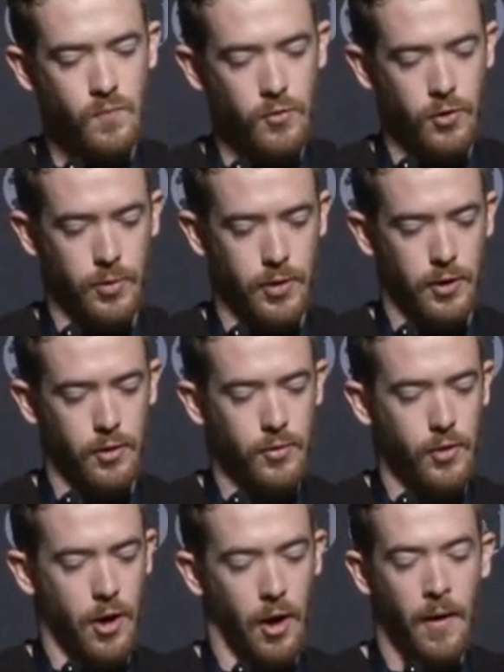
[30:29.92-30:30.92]
So we're going to
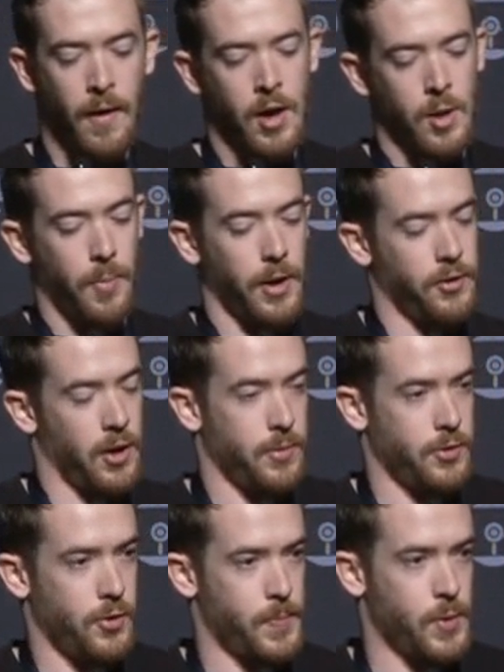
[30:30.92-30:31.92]
use our Python
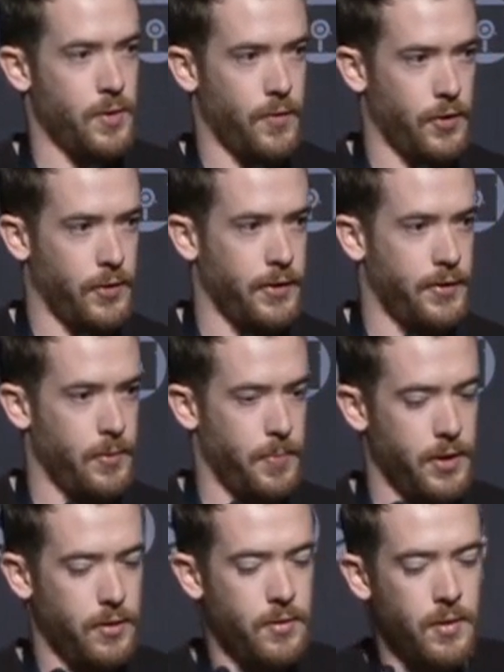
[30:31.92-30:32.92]
interpreter versus
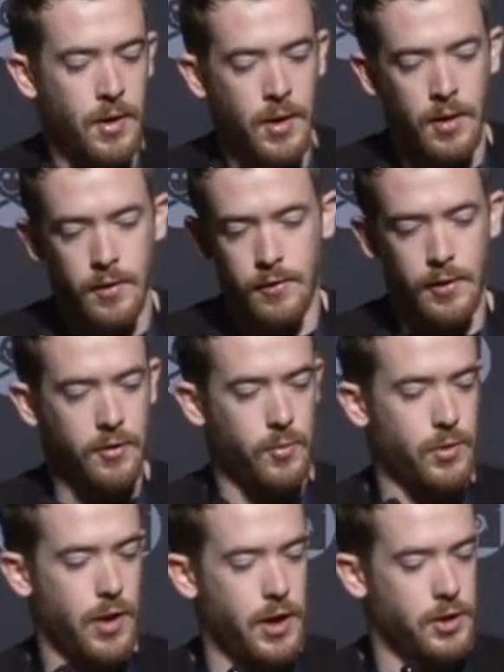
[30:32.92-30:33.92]
TCP. This doesn't
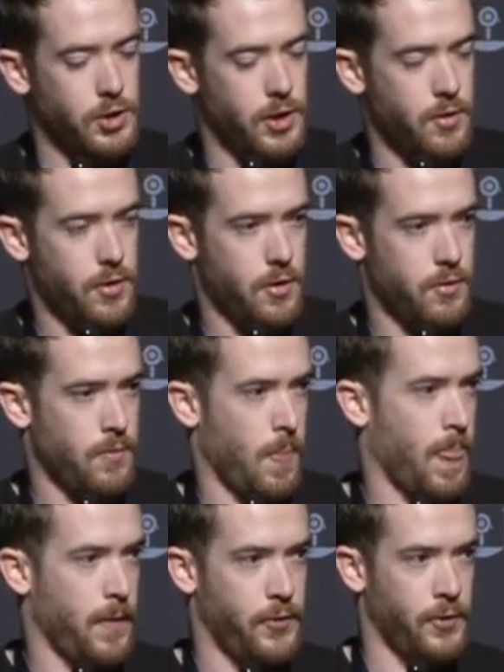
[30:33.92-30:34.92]
rely on shellcode.
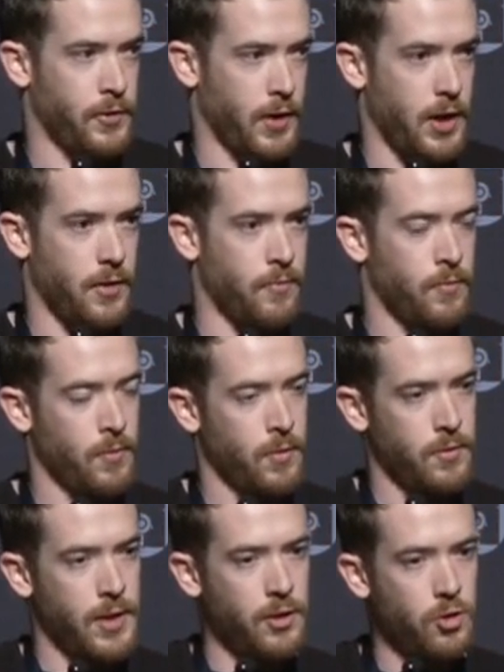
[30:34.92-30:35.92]
It's just kind of
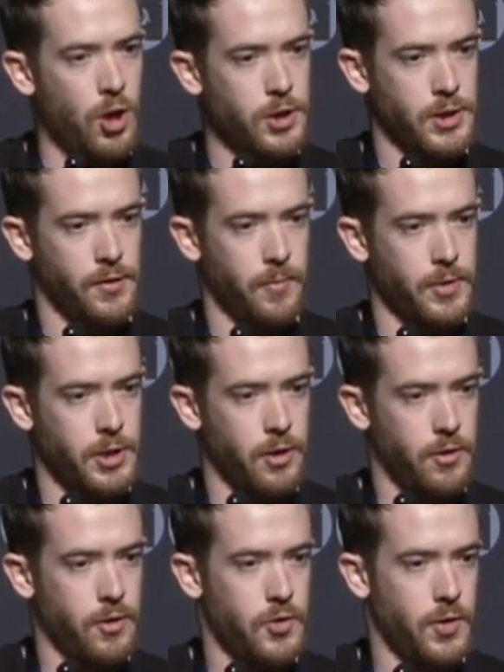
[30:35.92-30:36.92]
that logic from the
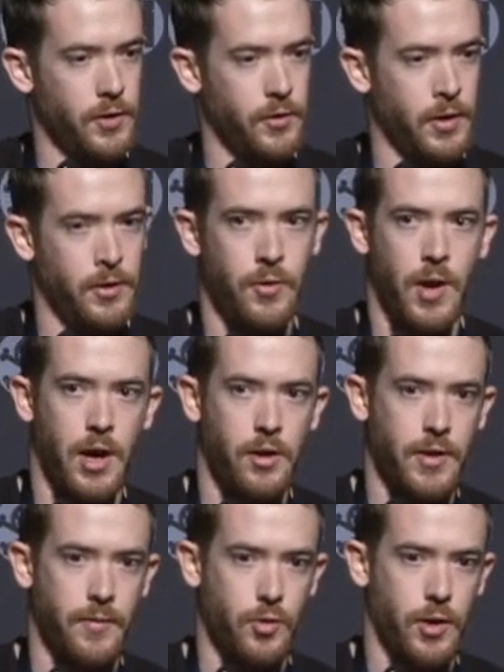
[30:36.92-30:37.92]
shellcode translated into a higher
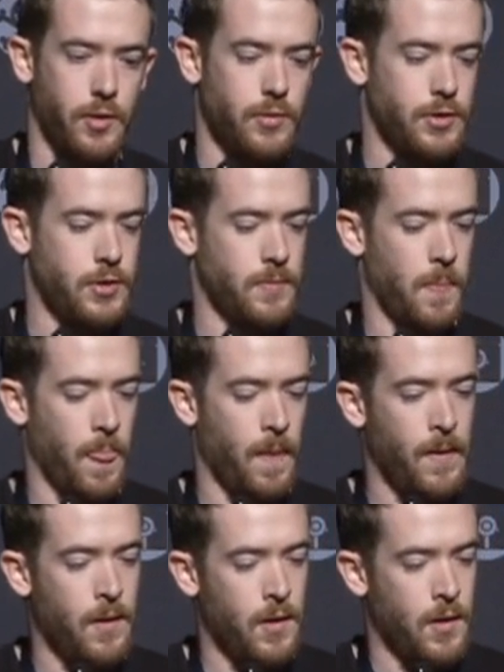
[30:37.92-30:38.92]
level language.
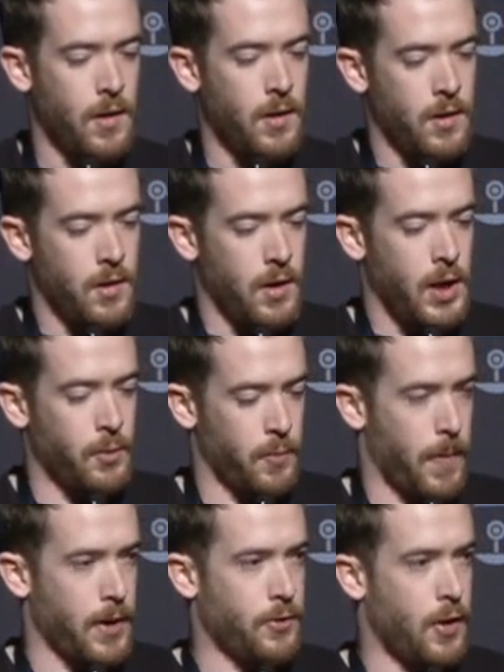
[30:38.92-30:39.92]
And with
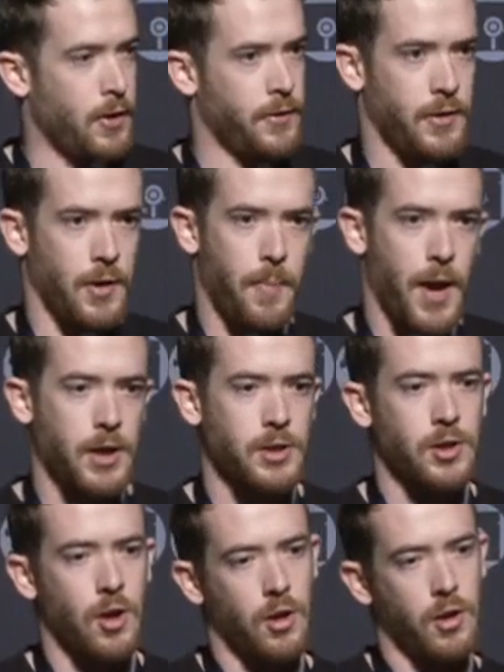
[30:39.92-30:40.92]
Python, it's going to
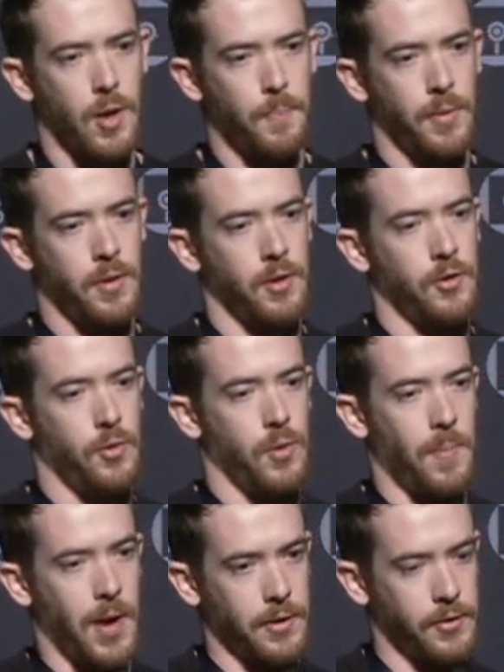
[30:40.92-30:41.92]
package it all up into a
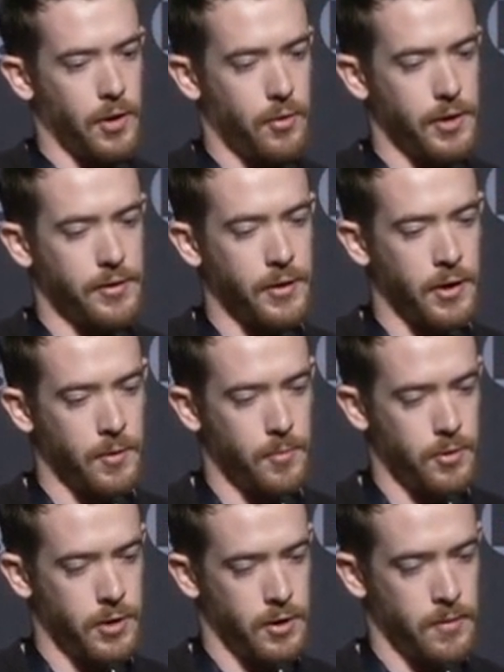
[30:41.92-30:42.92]
PyInstaller
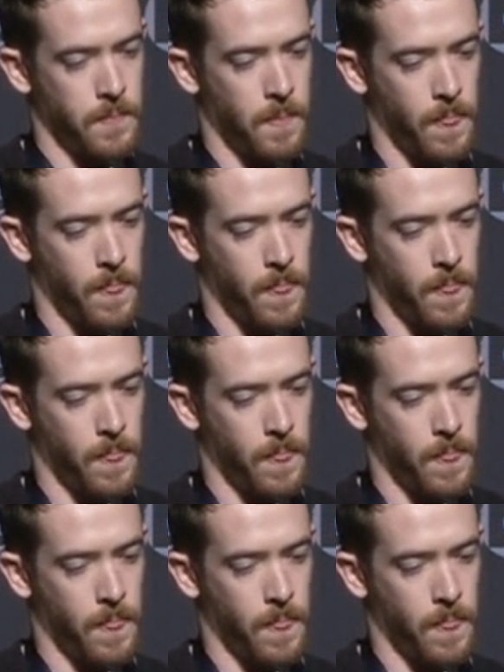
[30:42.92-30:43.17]
executable here.